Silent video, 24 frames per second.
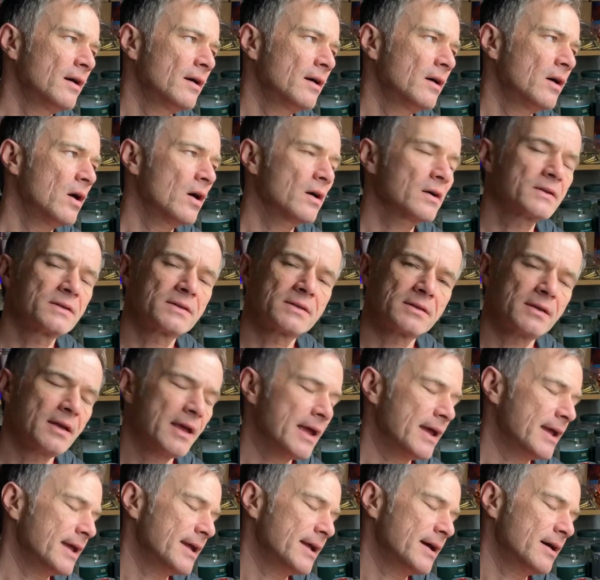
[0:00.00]

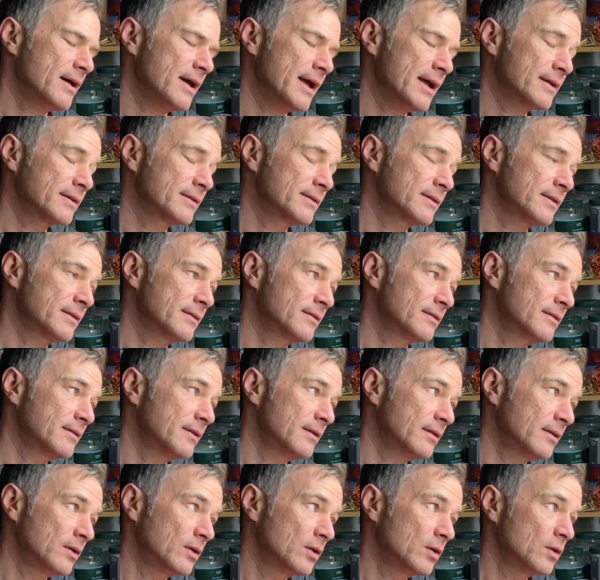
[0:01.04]

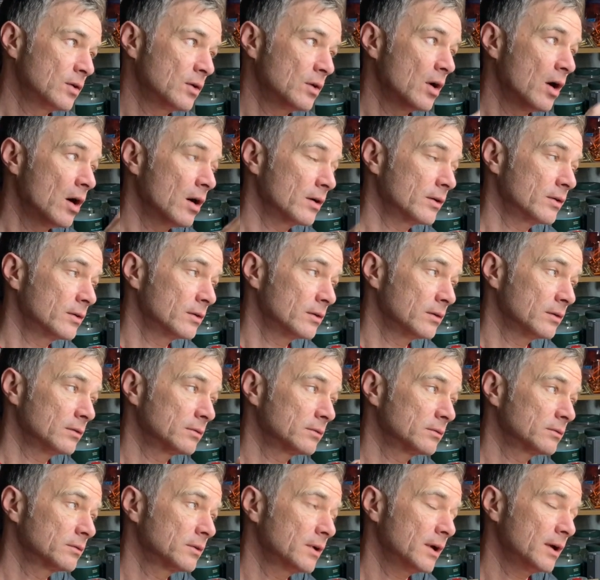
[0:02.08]
hexagonal
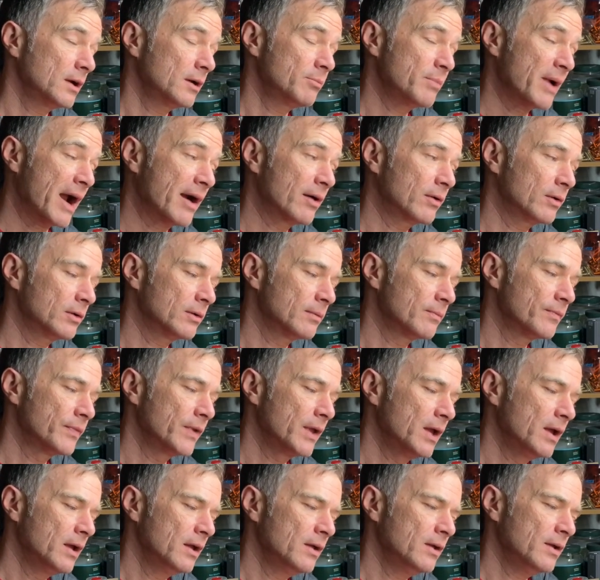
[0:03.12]
barrel,
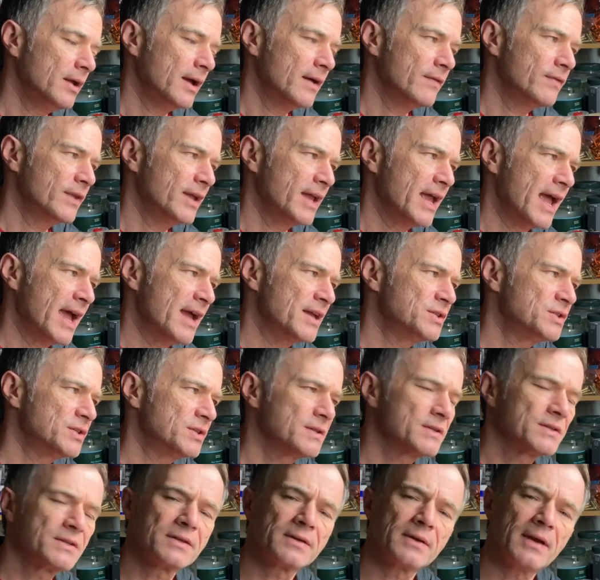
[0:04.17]
you have the
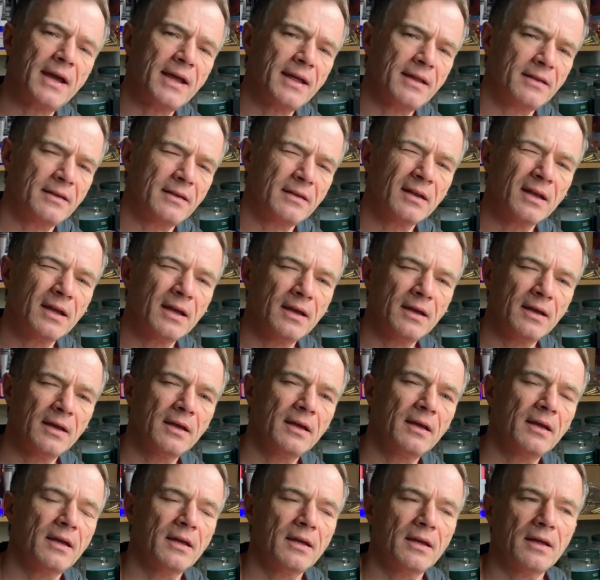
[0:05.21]
edges, and
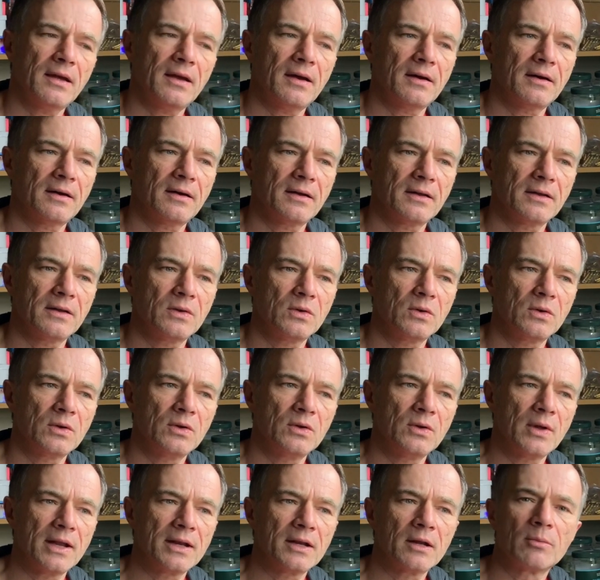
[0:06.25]

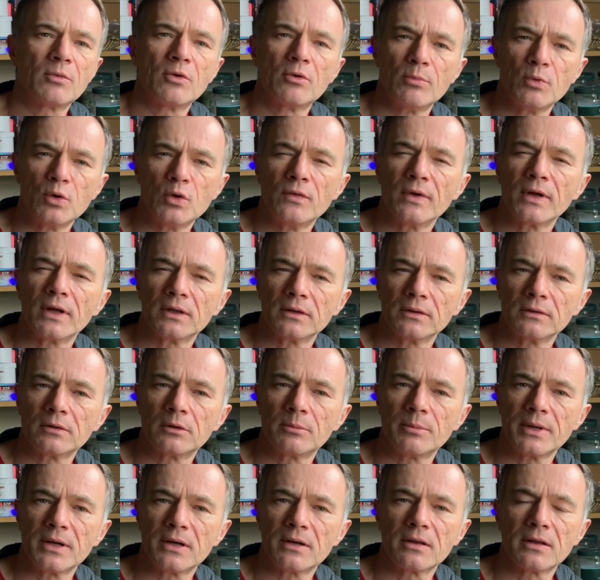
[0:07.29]
you end up removing a little
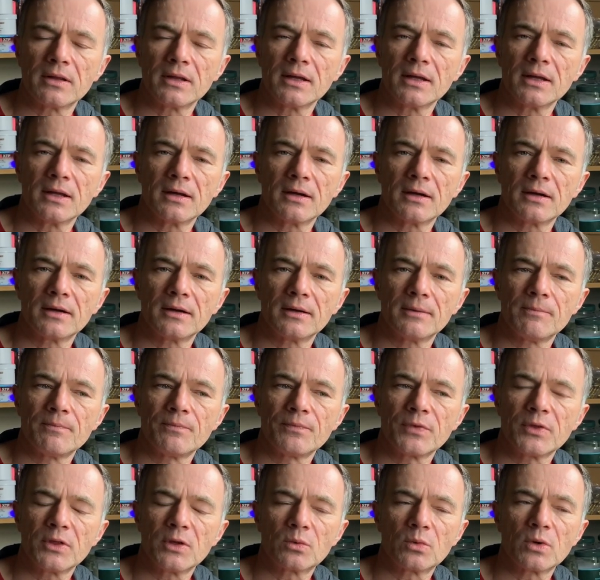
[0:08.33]
bit of the
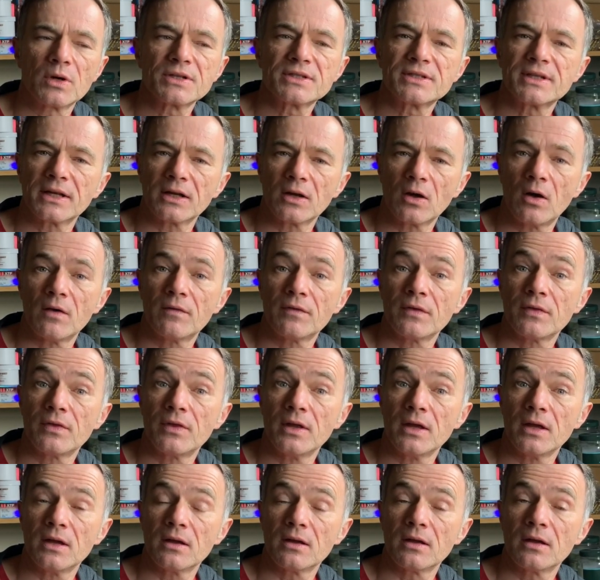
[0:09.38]
rusting off of
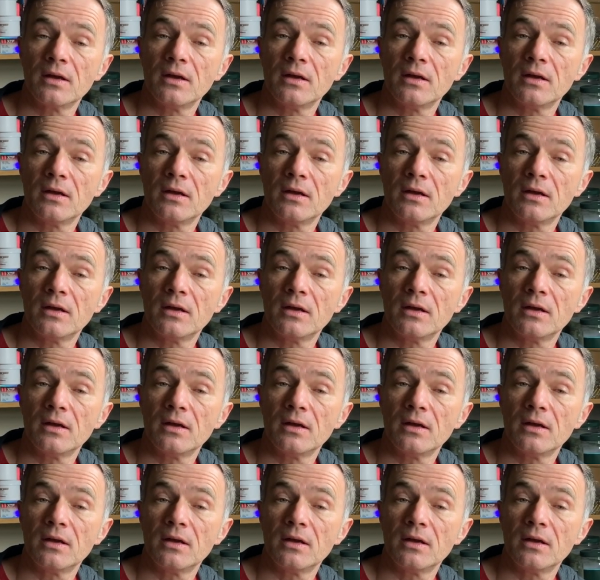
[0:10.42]
the